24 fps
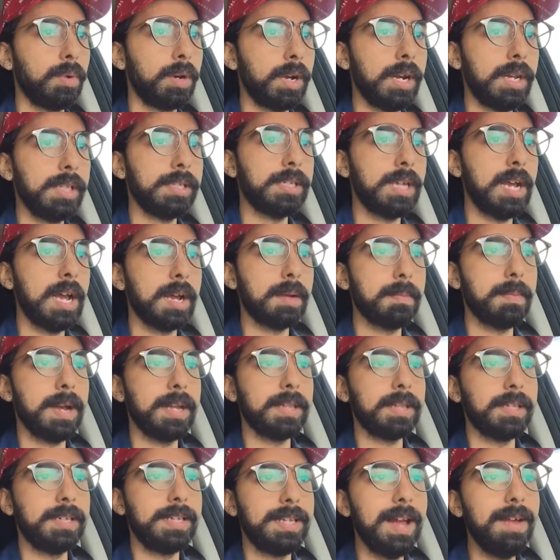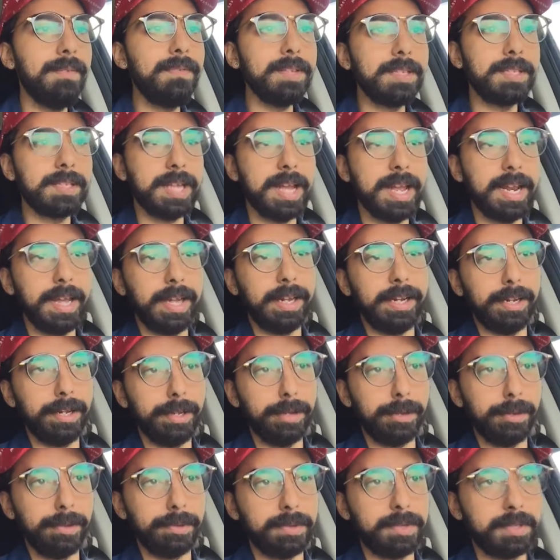We're going to talk about the devastating
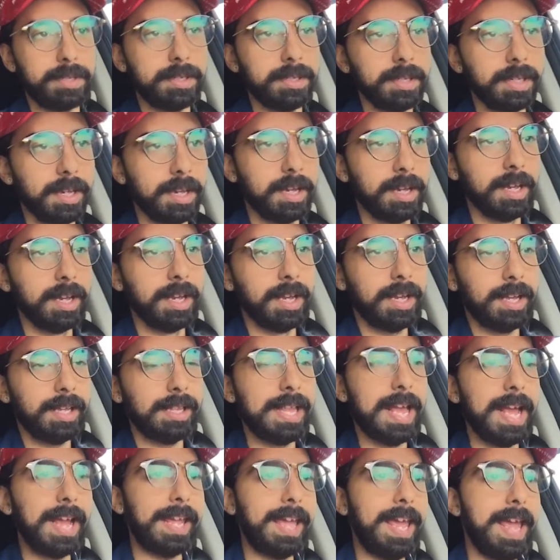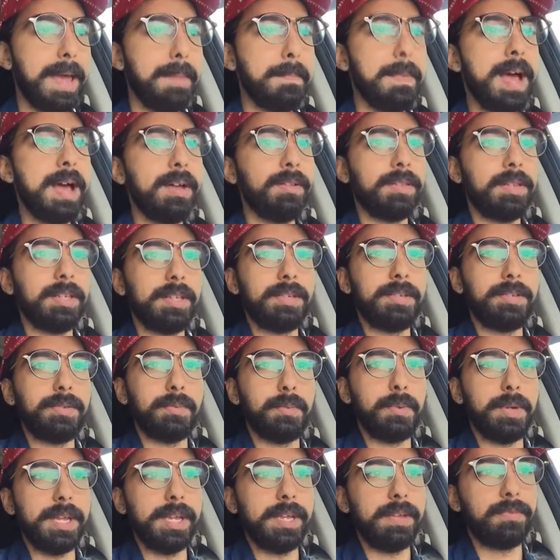news that came out this
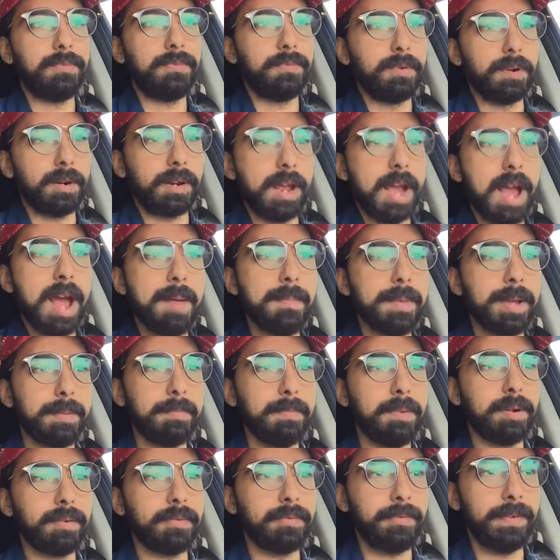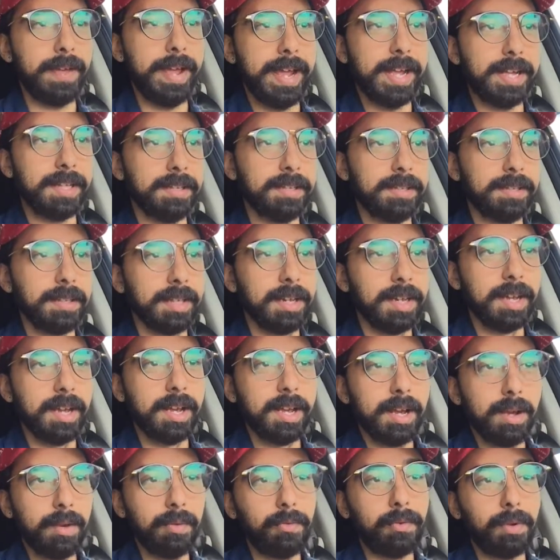week for comic book fans
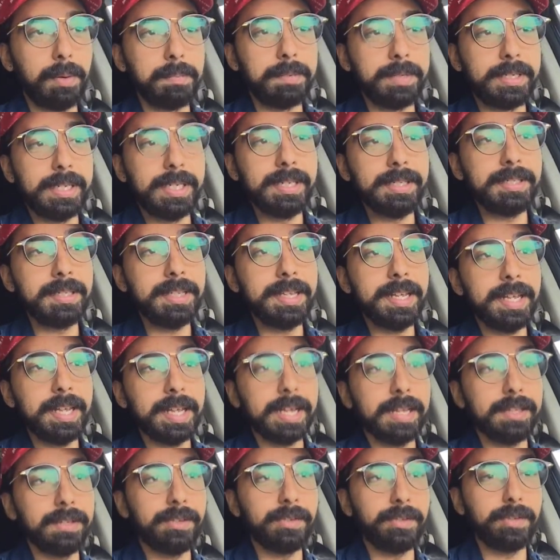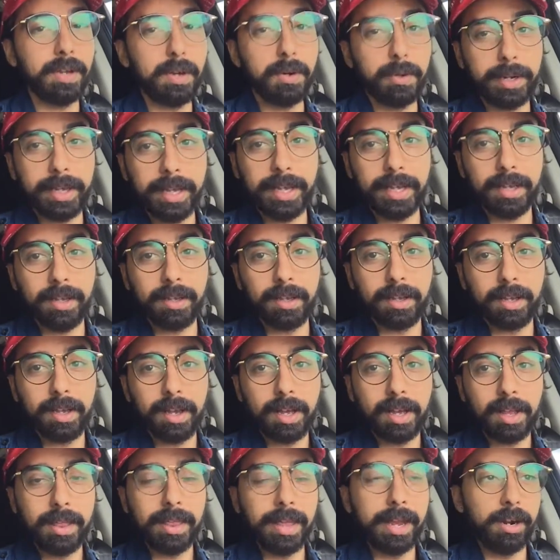from Disney and Sony.
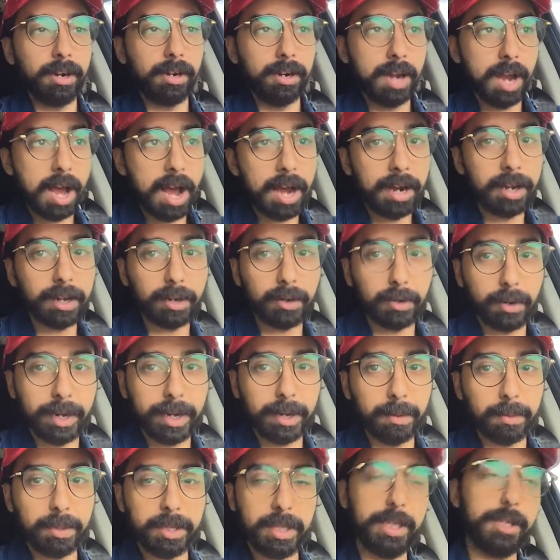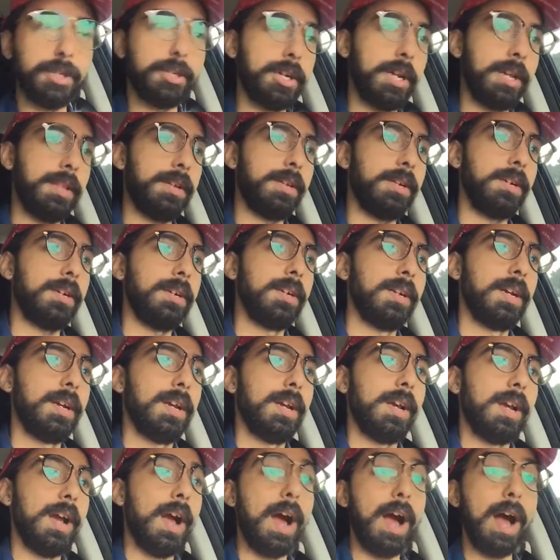They're not agreeing with each other,
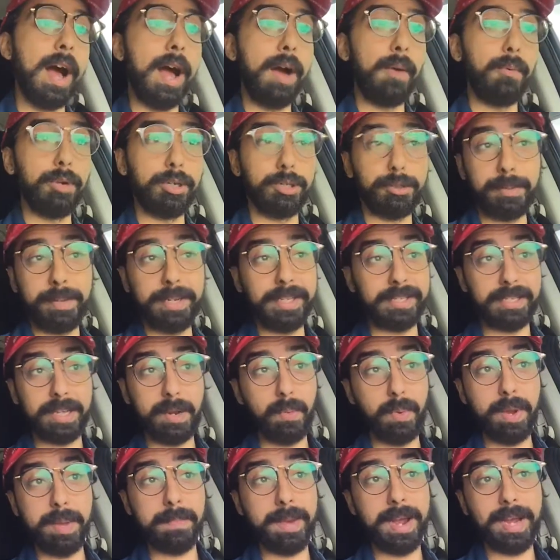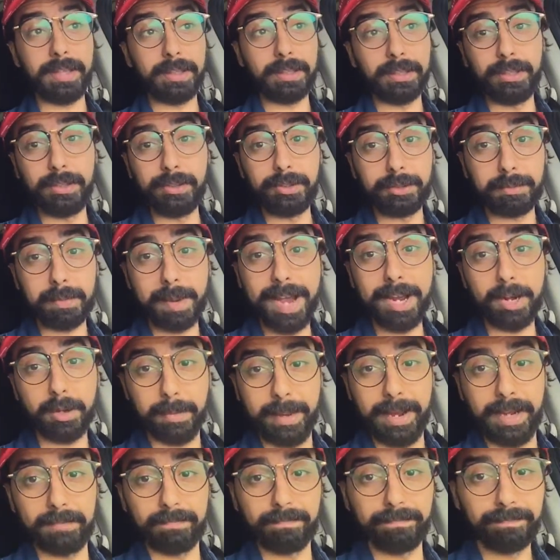uh, which means that we might lose Spider
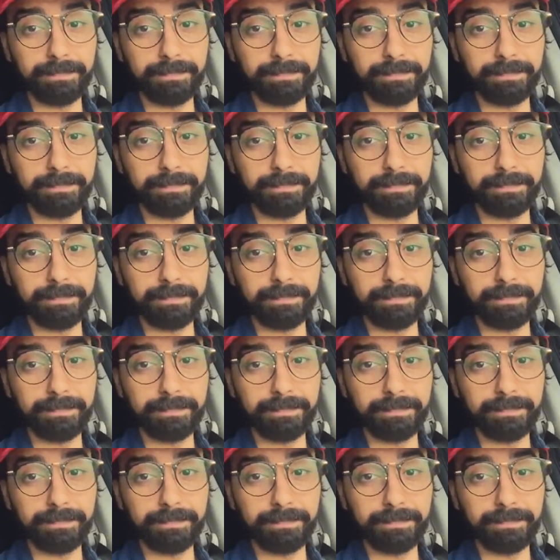Man.